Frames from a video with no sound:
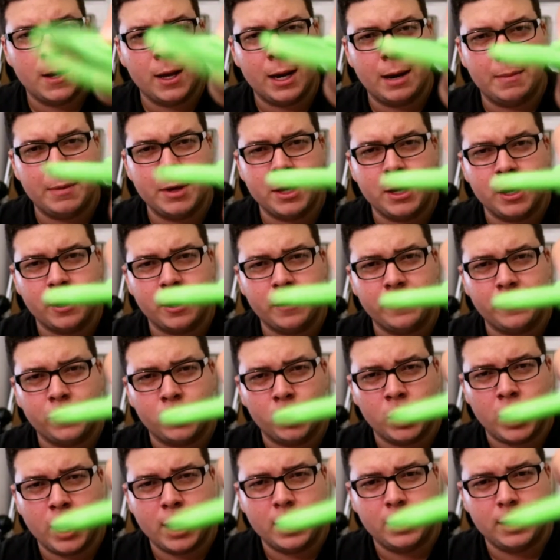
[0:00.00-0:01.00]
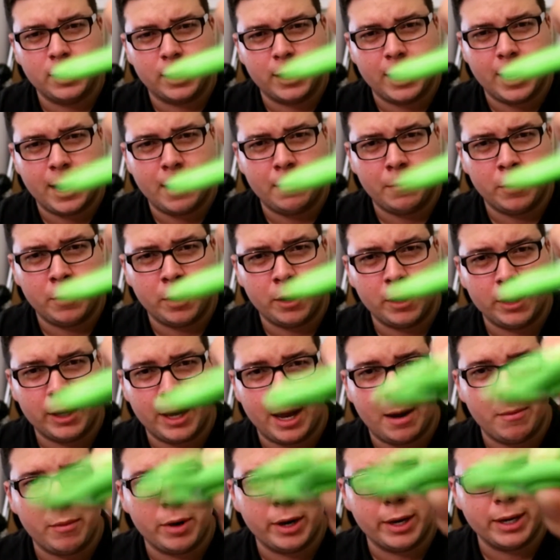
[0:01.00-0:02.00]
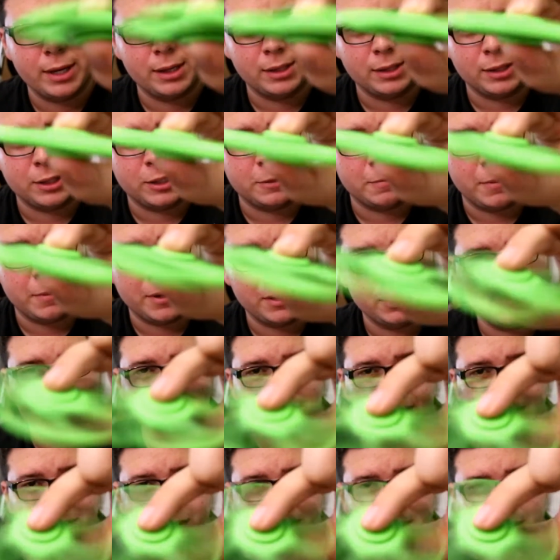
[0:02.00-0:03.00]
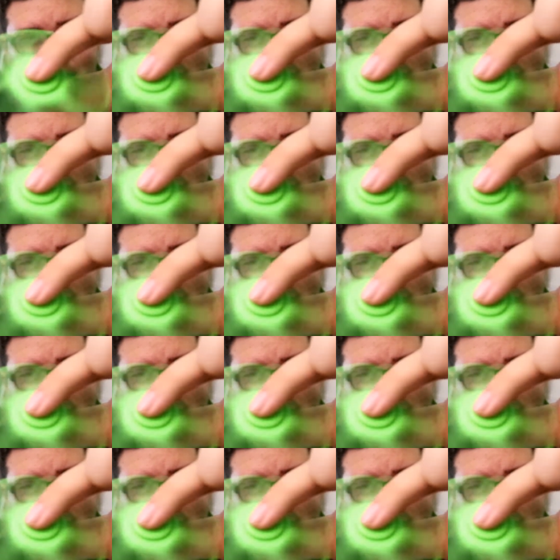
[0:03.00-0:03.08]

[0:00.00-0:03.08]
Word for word: Gotta be careful when I hit the camera. Camera is expensive.